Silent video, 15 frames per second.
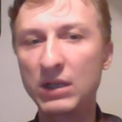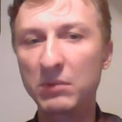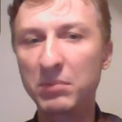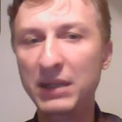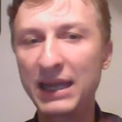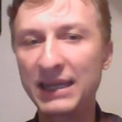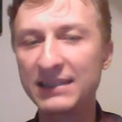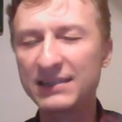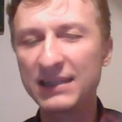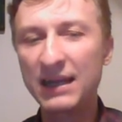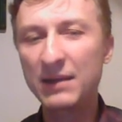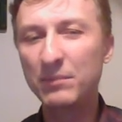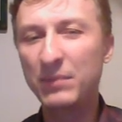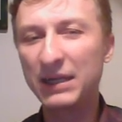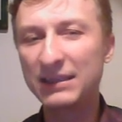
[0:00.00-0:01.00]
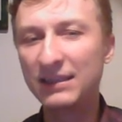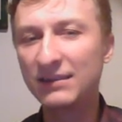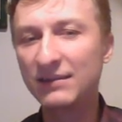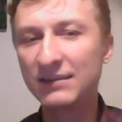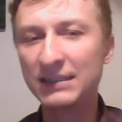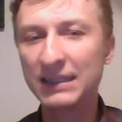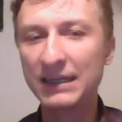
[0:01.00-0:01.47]
placed, but
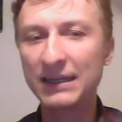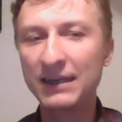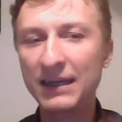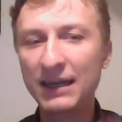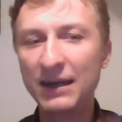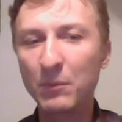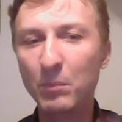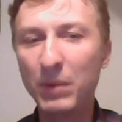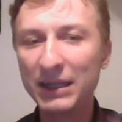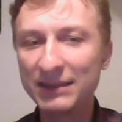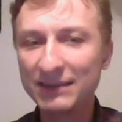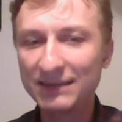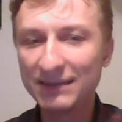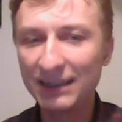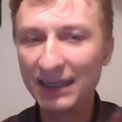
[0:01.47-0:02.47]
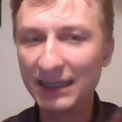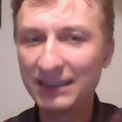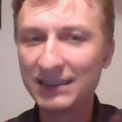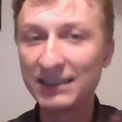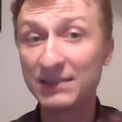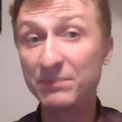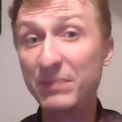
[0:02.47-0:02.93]

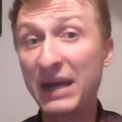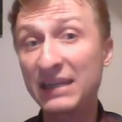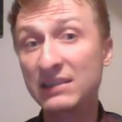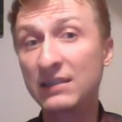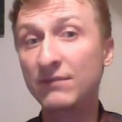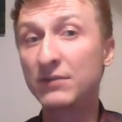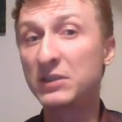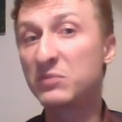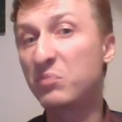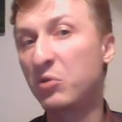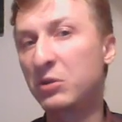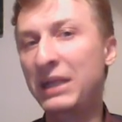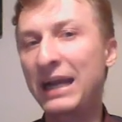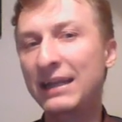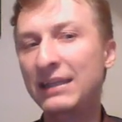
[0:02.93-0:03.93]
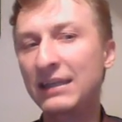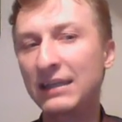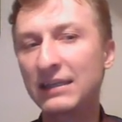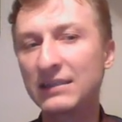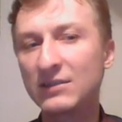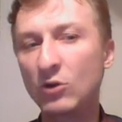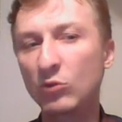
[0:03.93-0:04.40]
it is best if it's protecting
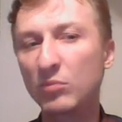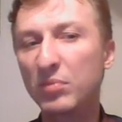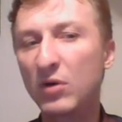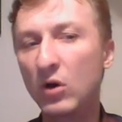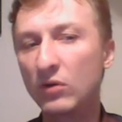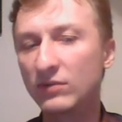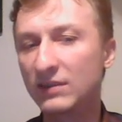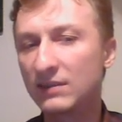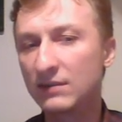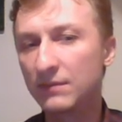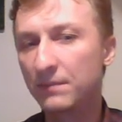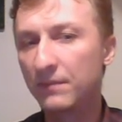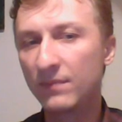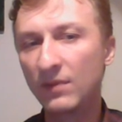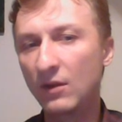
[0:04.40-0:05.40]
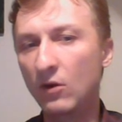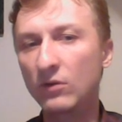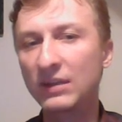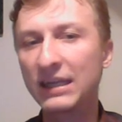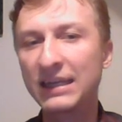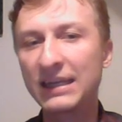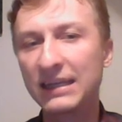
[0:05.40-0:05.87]
its own pawns
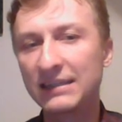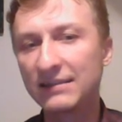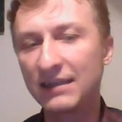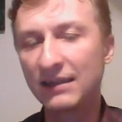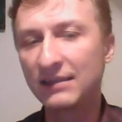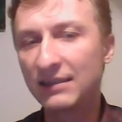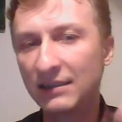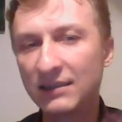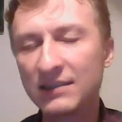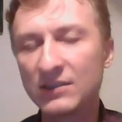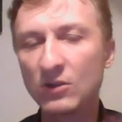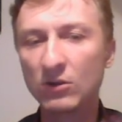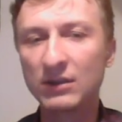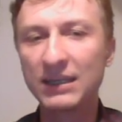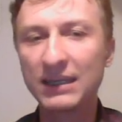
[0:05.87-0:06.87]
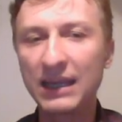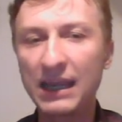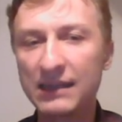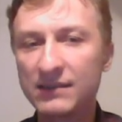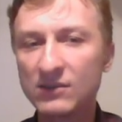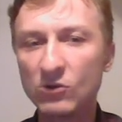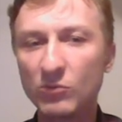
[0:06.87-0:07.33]
on the king side. It is not the
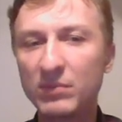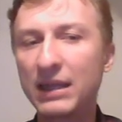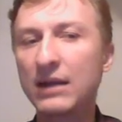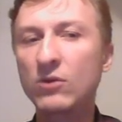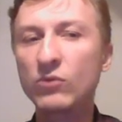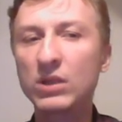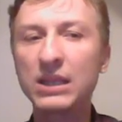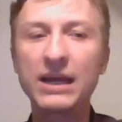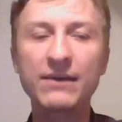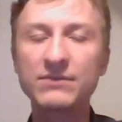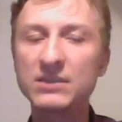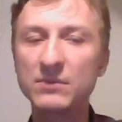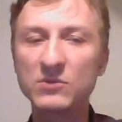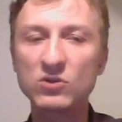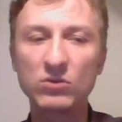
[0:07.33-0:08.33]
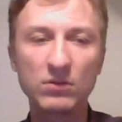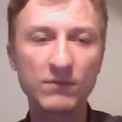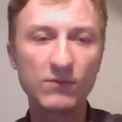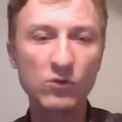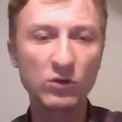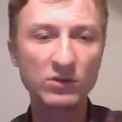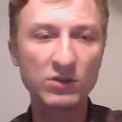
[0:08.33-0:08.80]
case, so black will have some sort of
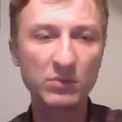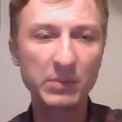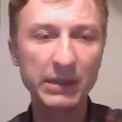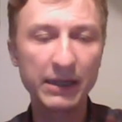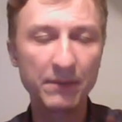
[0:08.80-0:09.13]
counterplay.